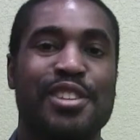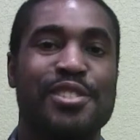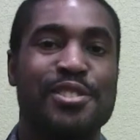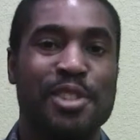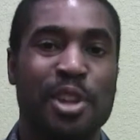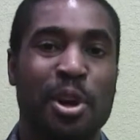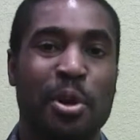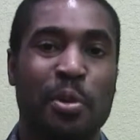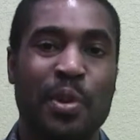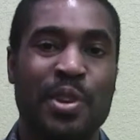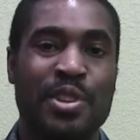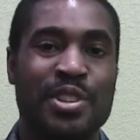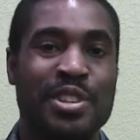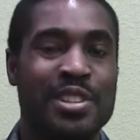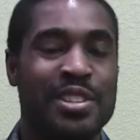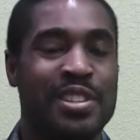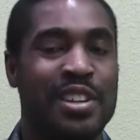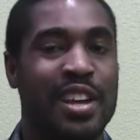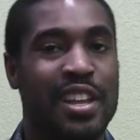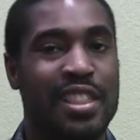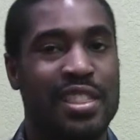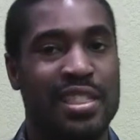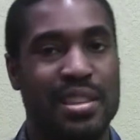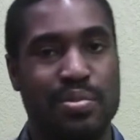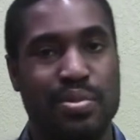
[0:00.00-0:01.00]
So we just
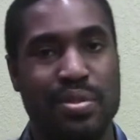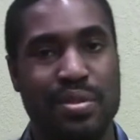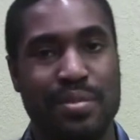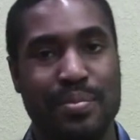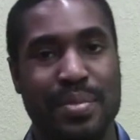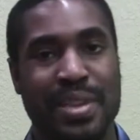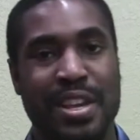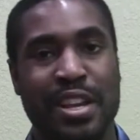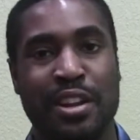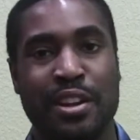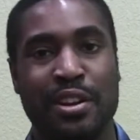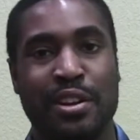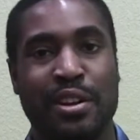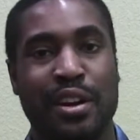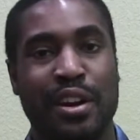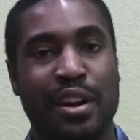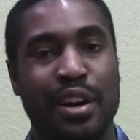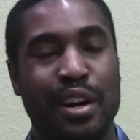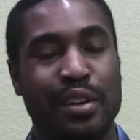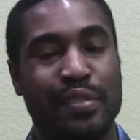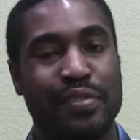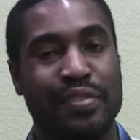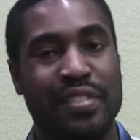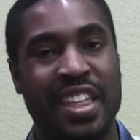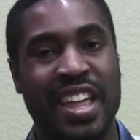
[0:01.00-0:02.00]
got the premiere
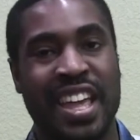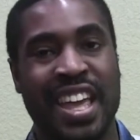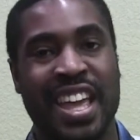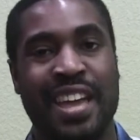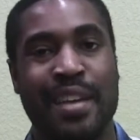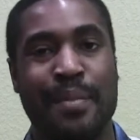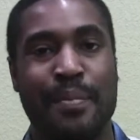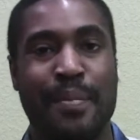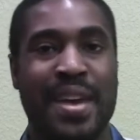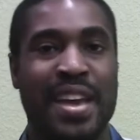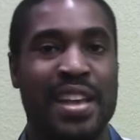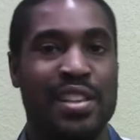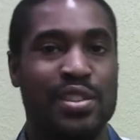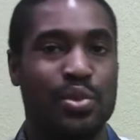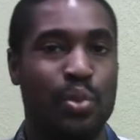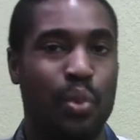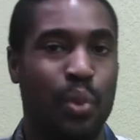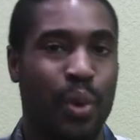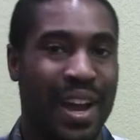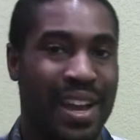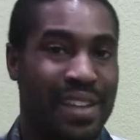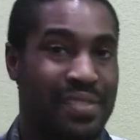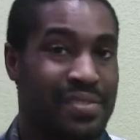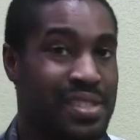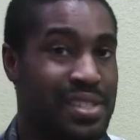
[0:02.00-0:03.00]
of the Hitman's
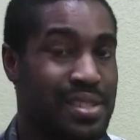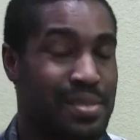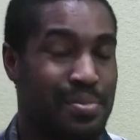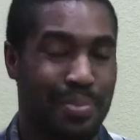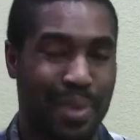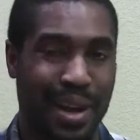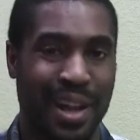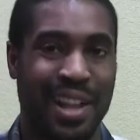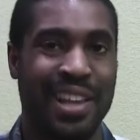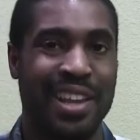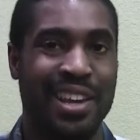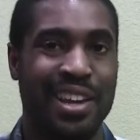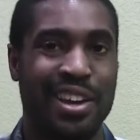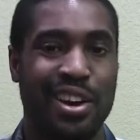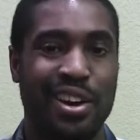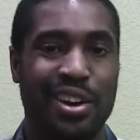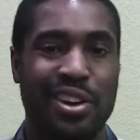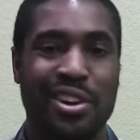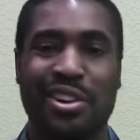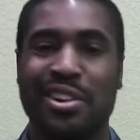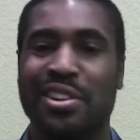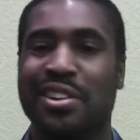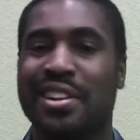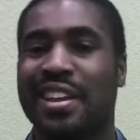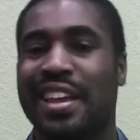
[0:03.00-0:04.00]
wife's
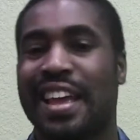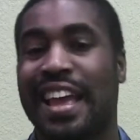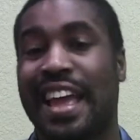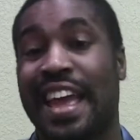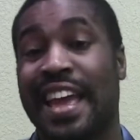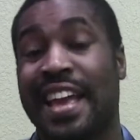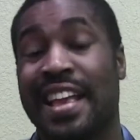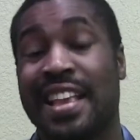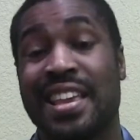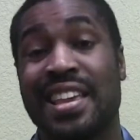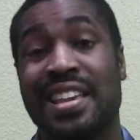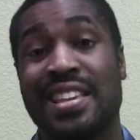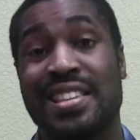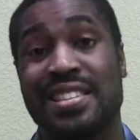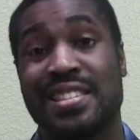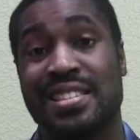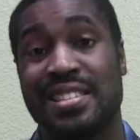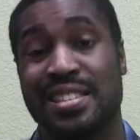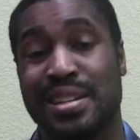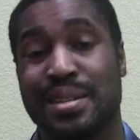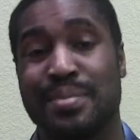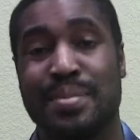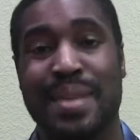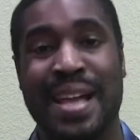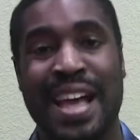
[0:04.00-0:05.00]
Bodyguard, and it
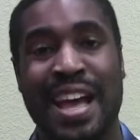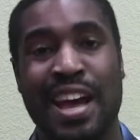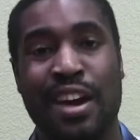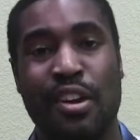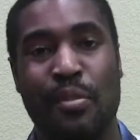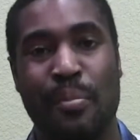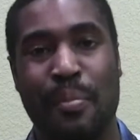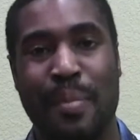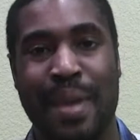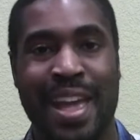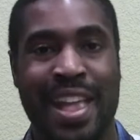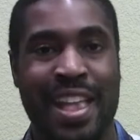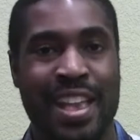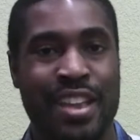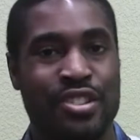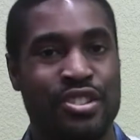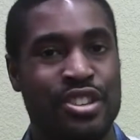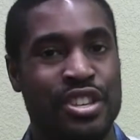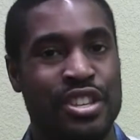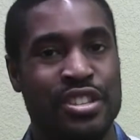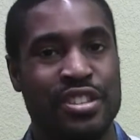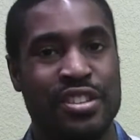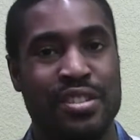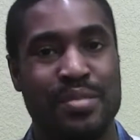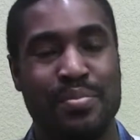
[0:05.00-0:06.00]
somehow
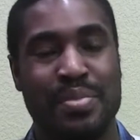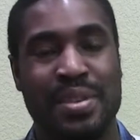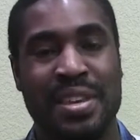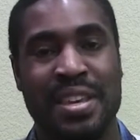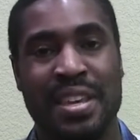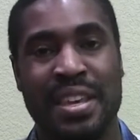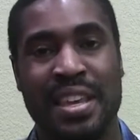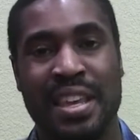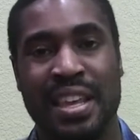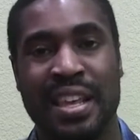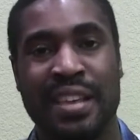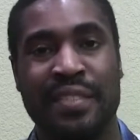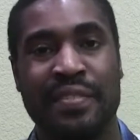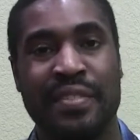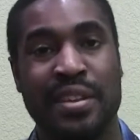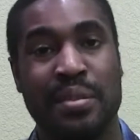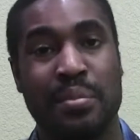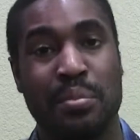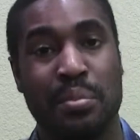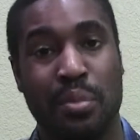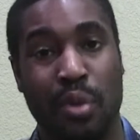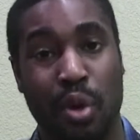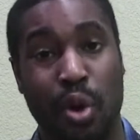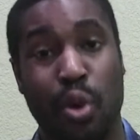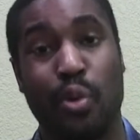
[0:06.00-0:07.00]
manages to be even
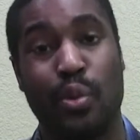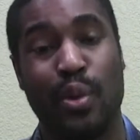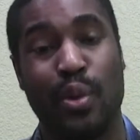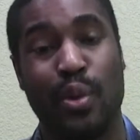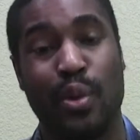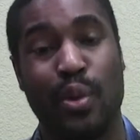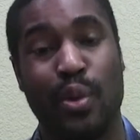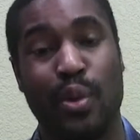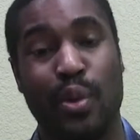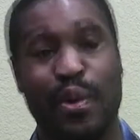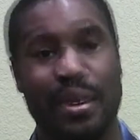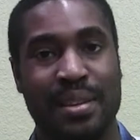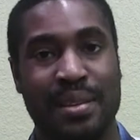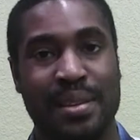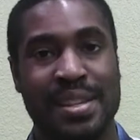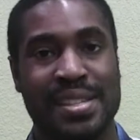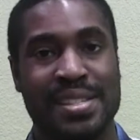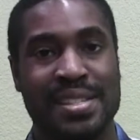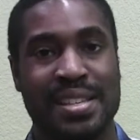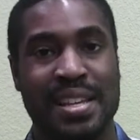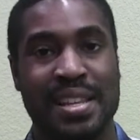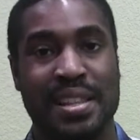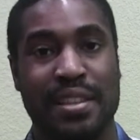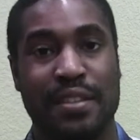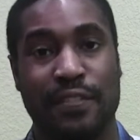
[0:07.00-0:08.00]
more ridiculous
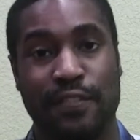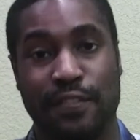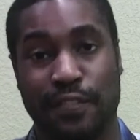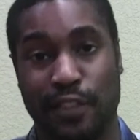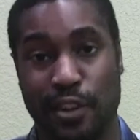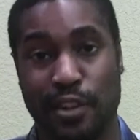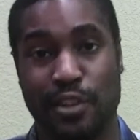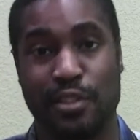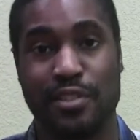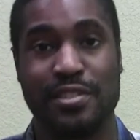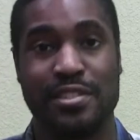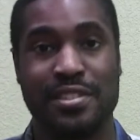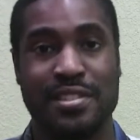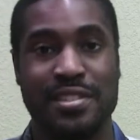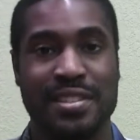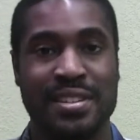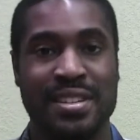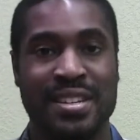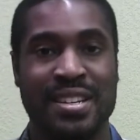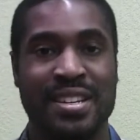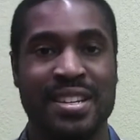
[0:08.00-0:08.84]
than the first.